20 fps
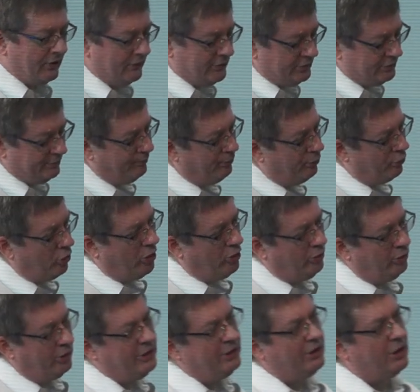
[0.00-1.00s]
and this
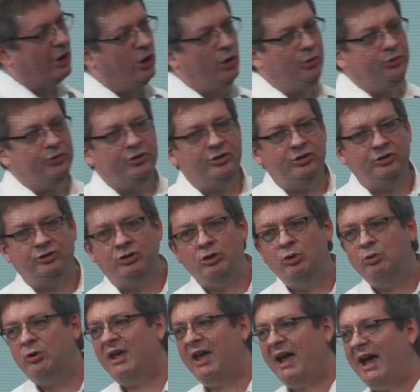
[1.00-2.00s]
broadly goes into
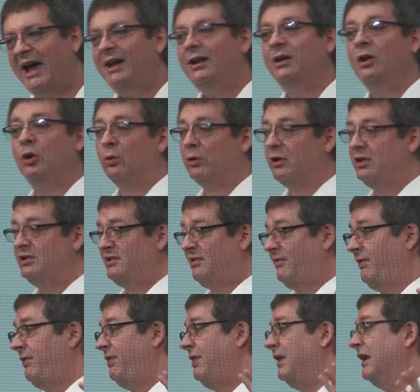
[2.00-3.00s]
two categories
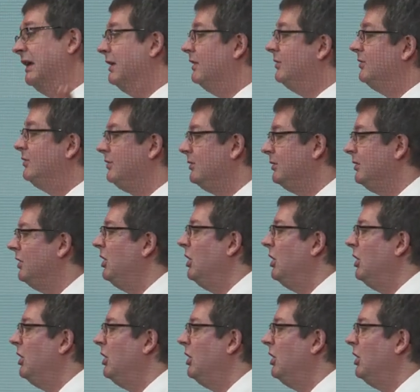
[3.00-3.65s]
of things